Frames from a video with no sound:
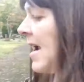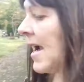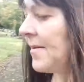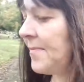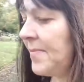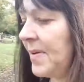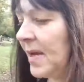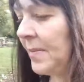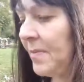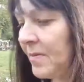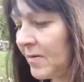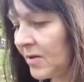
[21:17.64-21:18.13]

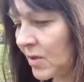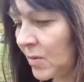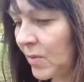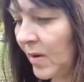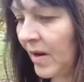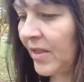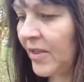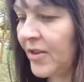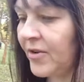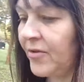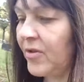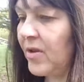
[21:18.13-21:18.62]
And people just
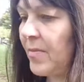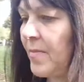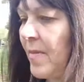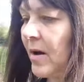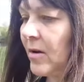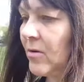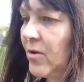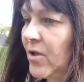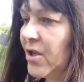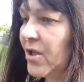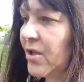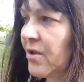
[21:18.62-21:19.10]
went through the
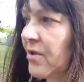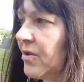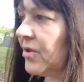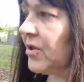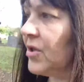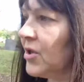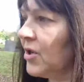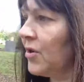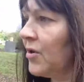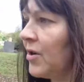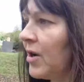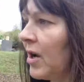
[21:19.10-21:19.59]

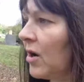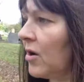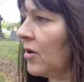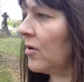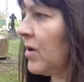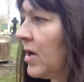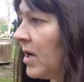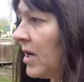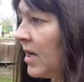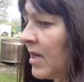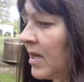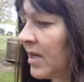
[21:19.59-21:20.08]
motions, you know.
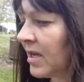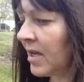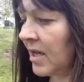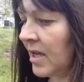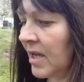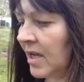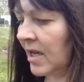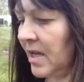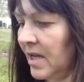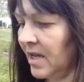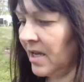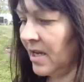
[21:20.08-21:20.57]

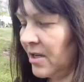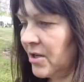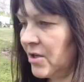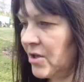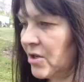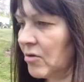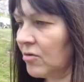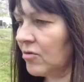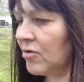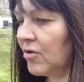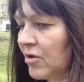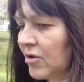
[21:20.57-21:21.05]

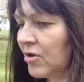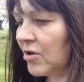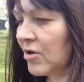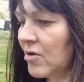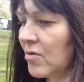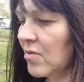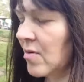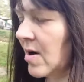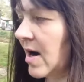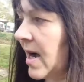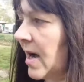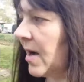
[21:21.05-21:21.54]
Children
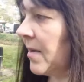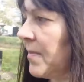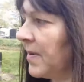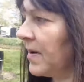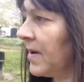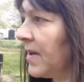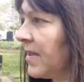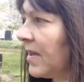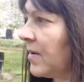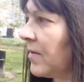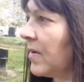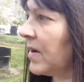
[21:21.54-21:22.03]
grew up,
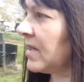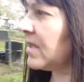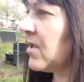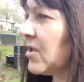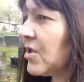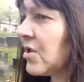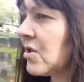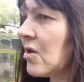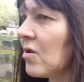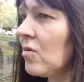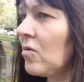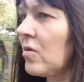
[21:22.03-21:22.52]
they went
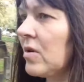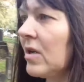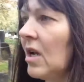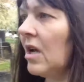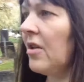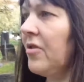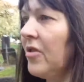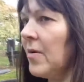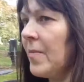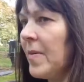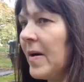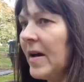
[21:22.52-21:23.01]
to school and
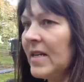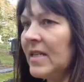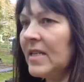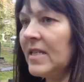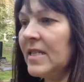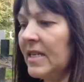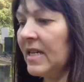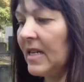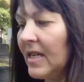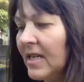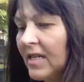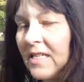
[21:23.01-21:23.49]
learnt the
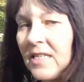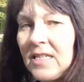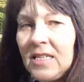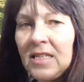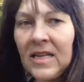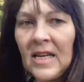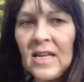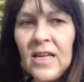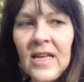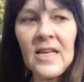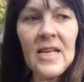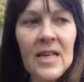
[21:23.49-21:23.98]

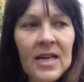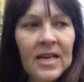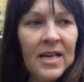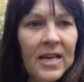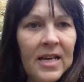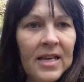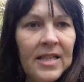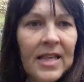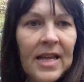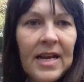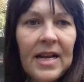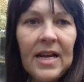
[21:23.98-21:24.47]
basics.
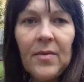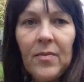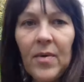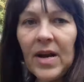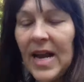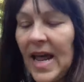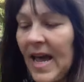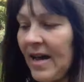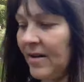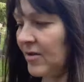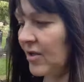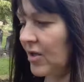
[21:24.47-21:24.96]
Then they
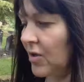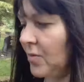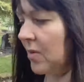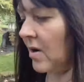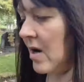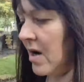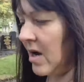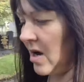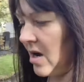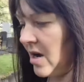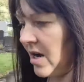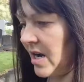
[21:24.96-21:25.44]
went out to
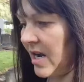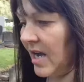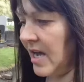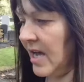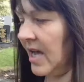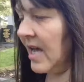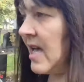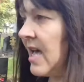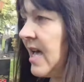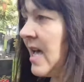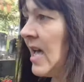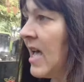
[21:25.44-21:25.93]
work,
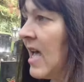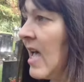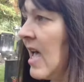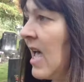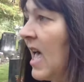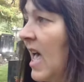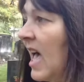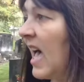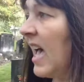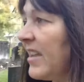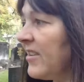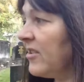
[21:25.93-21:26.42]

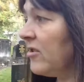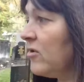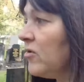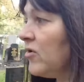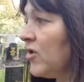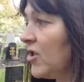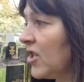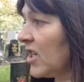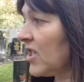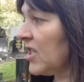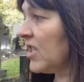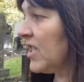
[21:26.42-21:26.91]
and you
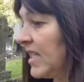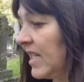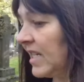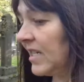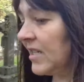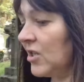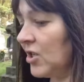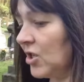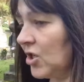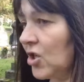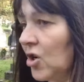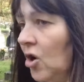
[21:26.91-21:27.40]
just
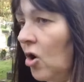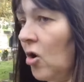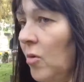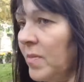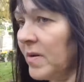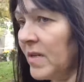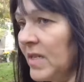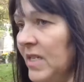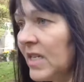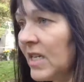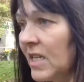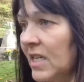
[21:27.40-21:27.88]
did a
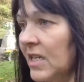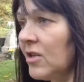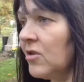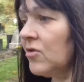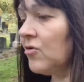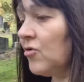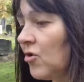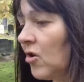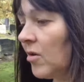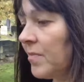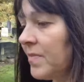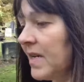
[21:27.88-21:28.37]
job until
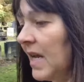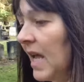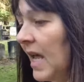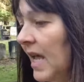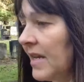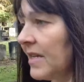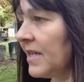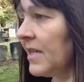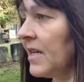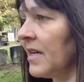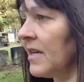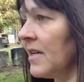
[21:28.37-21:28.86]
you dropped
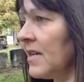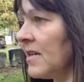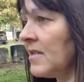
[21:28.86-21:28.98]
dead.